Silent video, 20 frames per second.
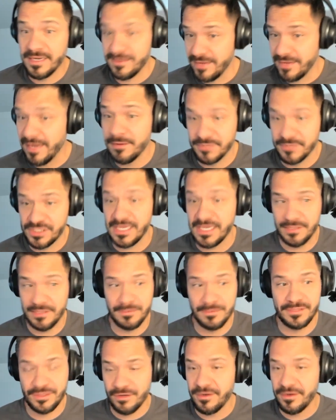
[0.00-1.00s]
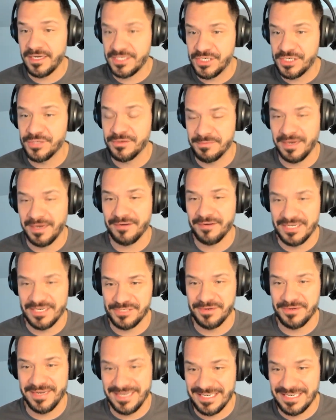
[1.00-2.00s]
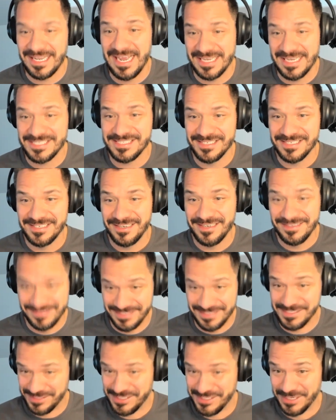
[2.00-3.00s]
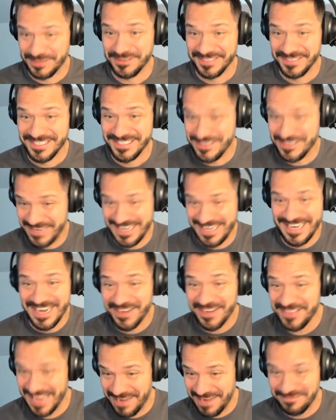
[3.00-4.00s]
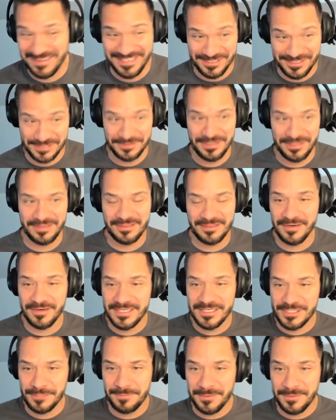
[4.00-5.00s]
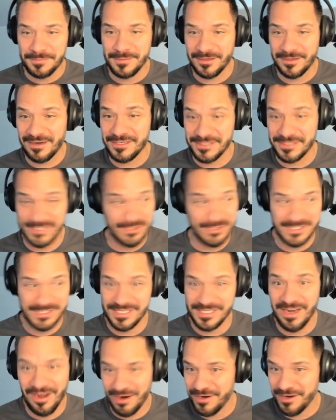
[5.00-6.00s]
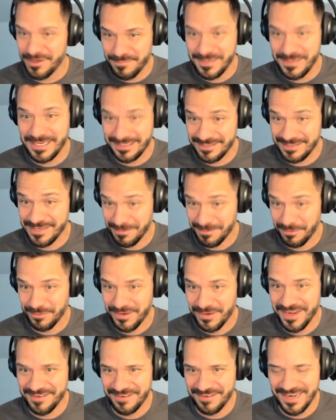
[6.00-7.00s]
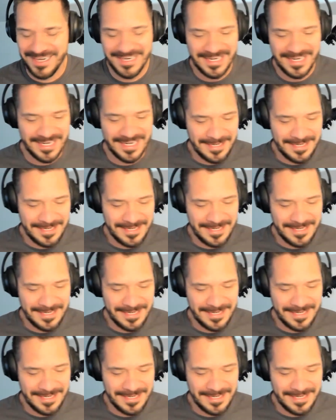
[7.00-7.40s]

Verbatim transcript: yeah. Yeah, there were 32 in my graduating class. Yeah. So you didn't know that, but there's only 32 people in my graduate, so it's not hard to be number one, right?